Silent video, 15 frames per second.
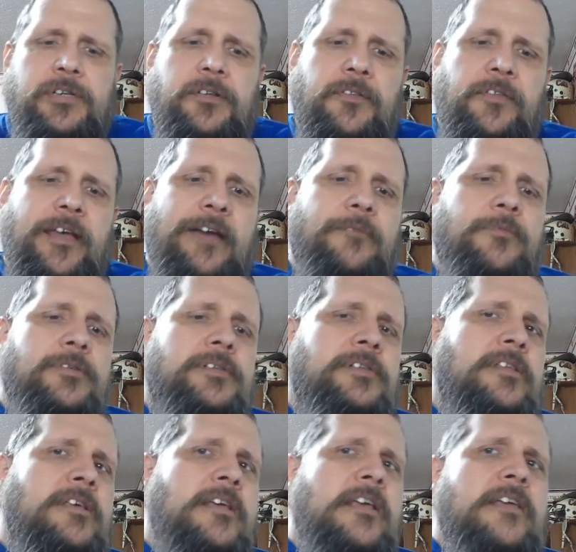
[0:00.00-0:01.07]
That was
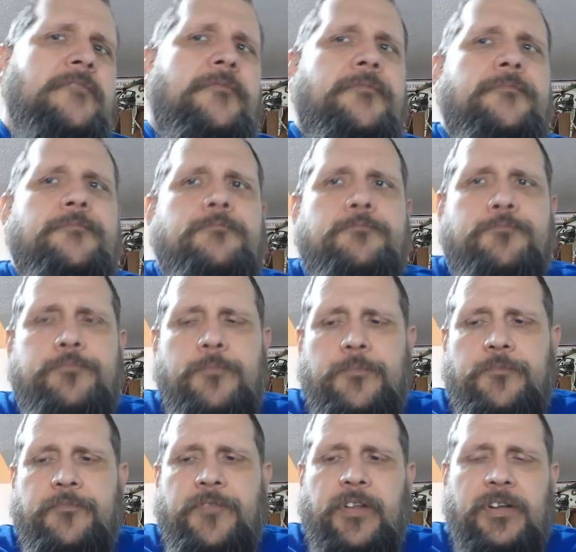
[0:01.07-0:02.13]
the
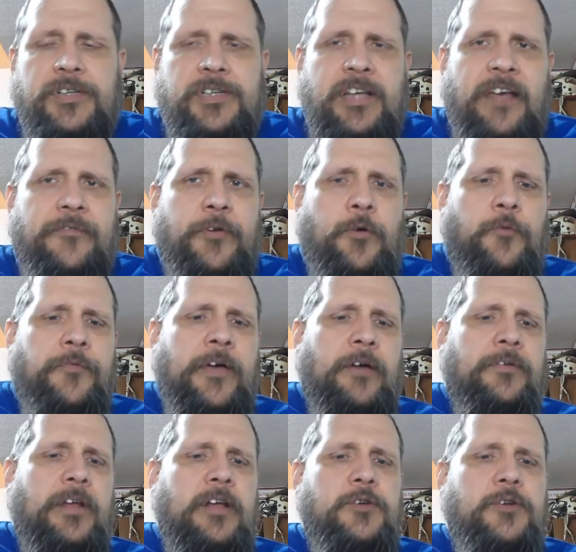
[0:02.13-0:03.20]
philosophical
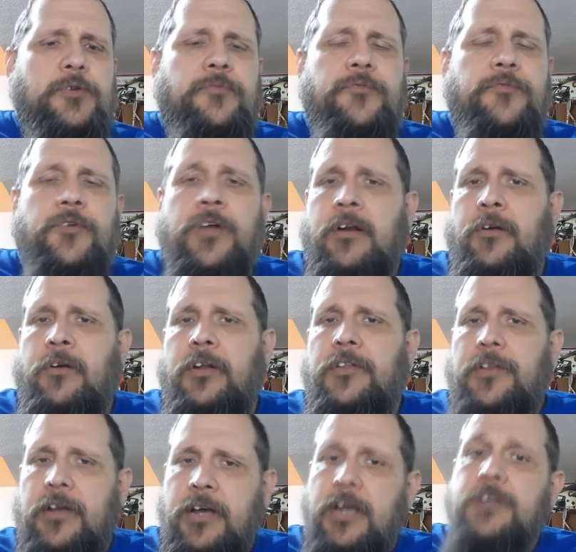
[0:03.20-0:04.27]
foundation for not only the
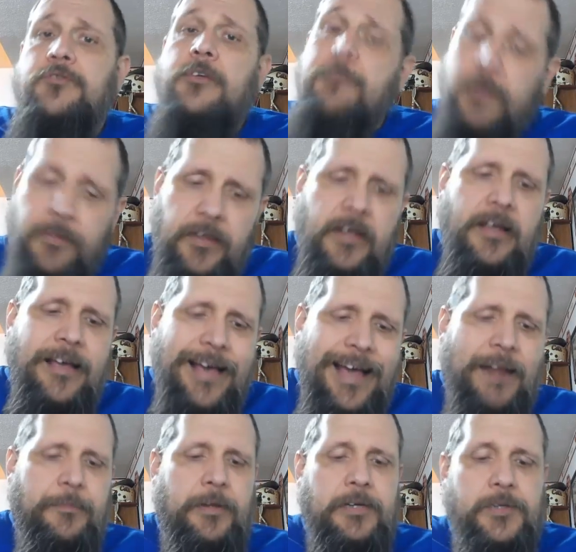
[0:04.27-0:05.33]
country but the
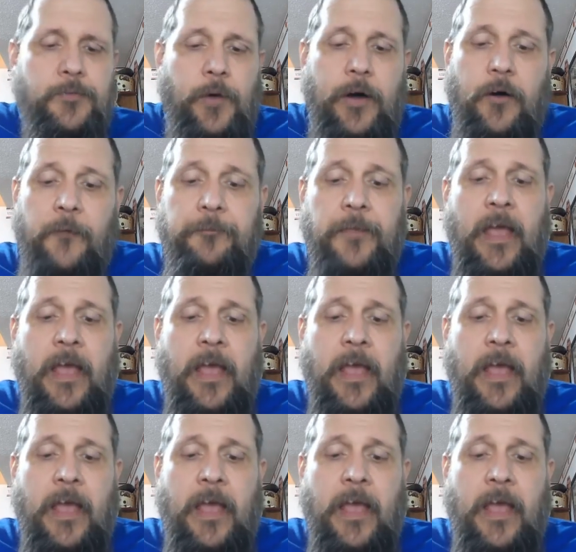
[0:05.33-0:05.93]
economy as well.